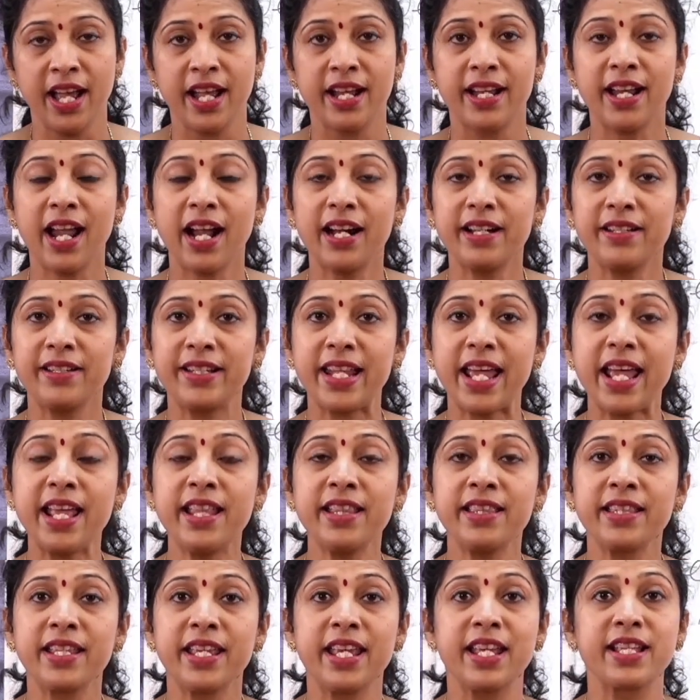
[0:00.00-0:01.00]
Now
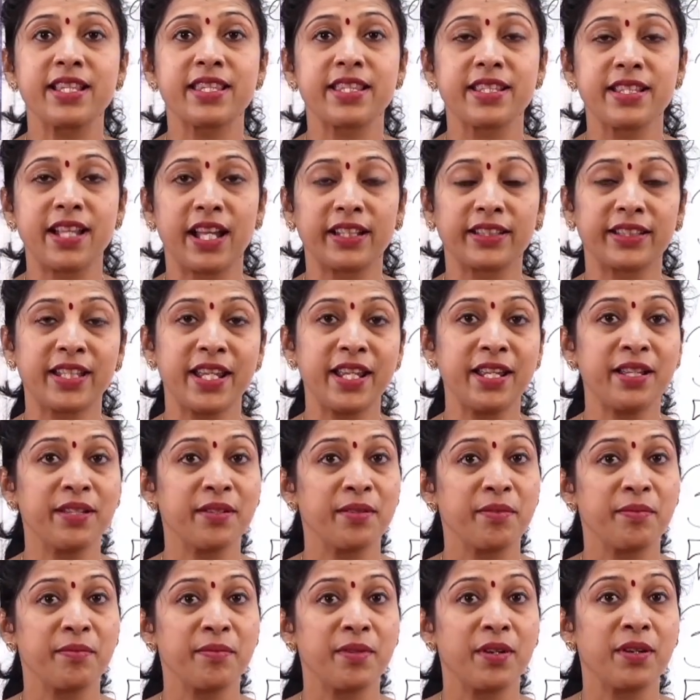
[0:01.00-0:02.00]
10th is
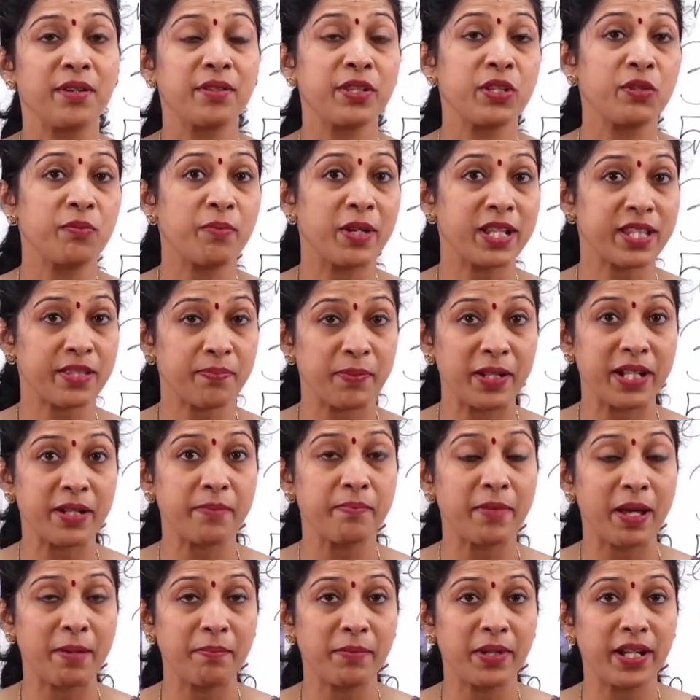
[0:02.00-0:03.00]
nothing. You must be
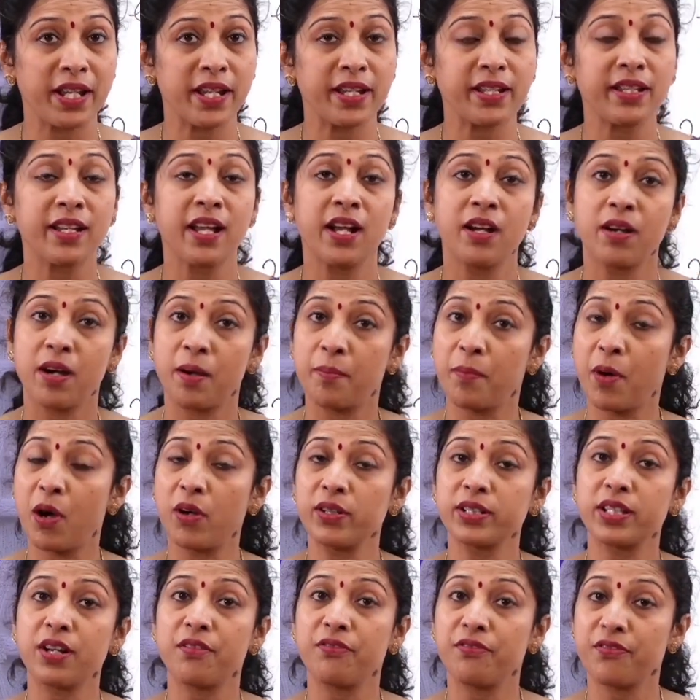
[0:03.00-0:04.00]
remembering
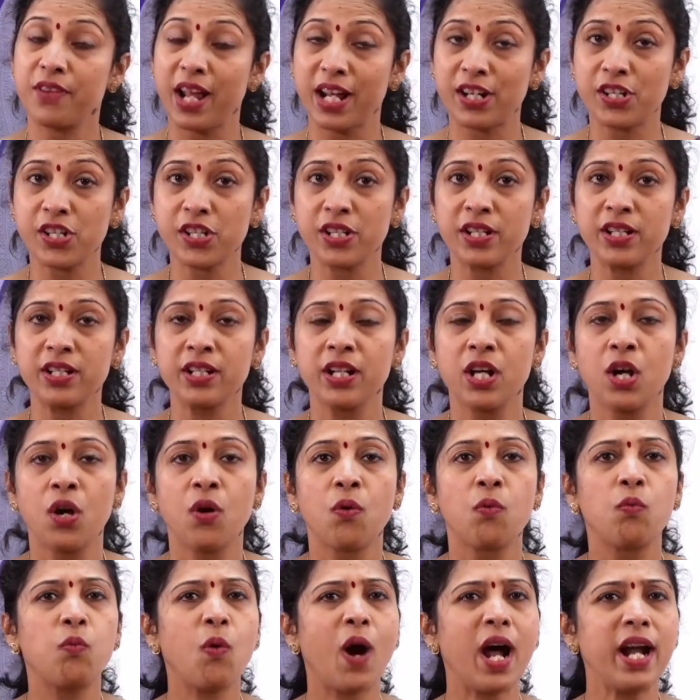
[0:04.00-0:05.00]
about the fraction
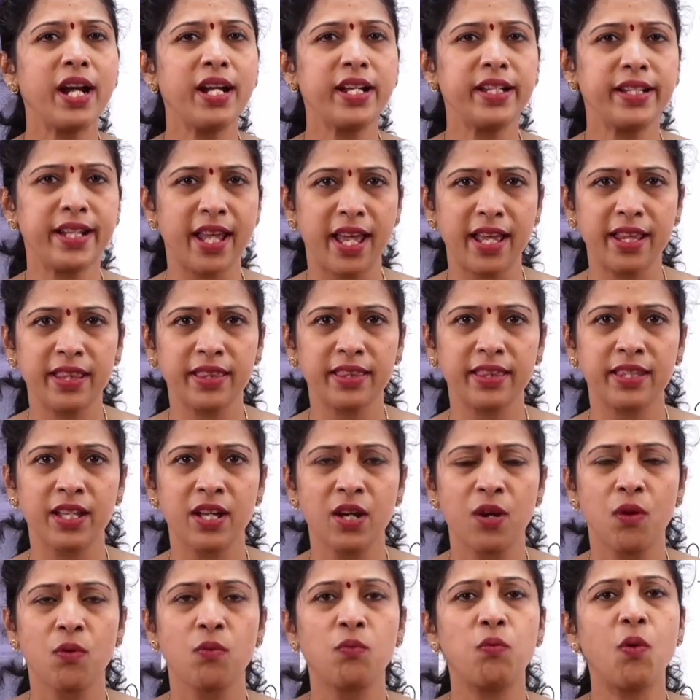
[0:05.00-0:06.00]
1/10,
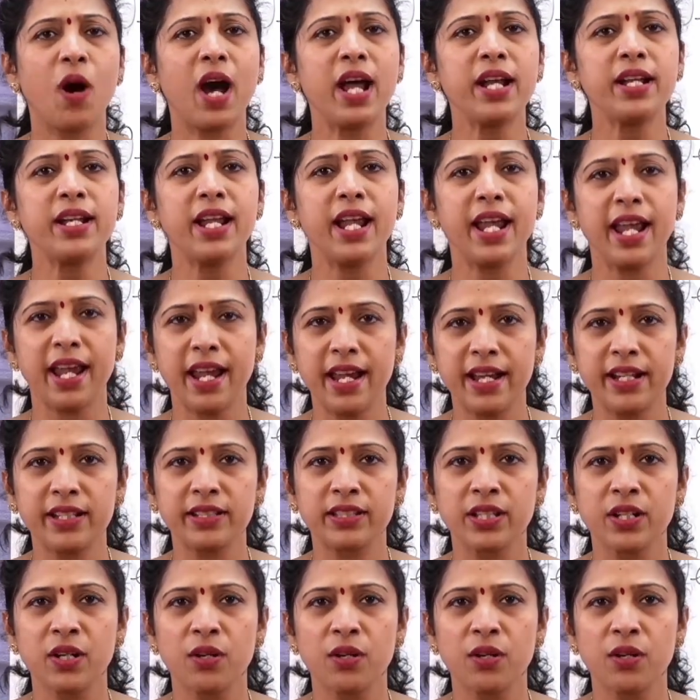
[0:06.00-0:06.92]
1/8,